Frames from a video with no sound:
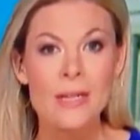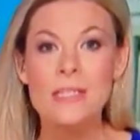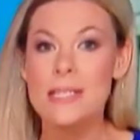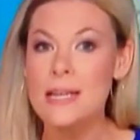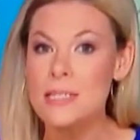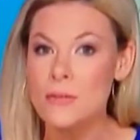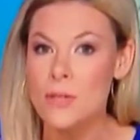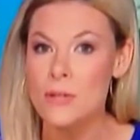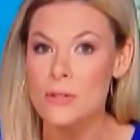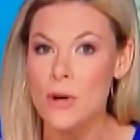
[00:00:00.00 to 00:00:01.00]
6 of
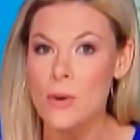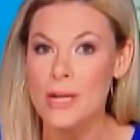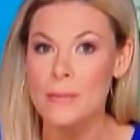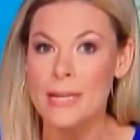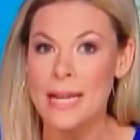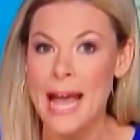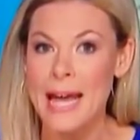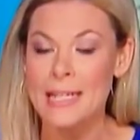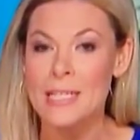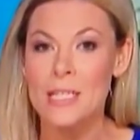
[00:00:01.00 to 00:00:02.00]
those already being
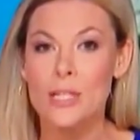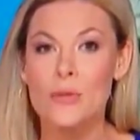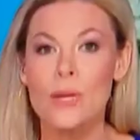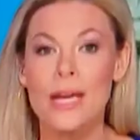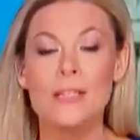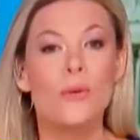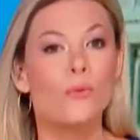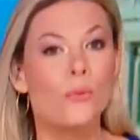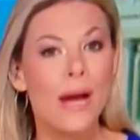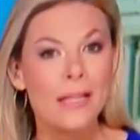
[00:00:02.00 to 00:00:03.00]
added to the UK's
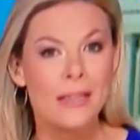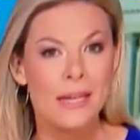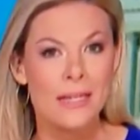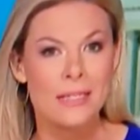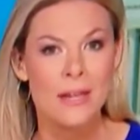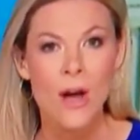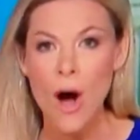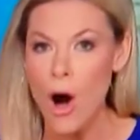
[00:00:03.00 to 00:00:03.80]
red list.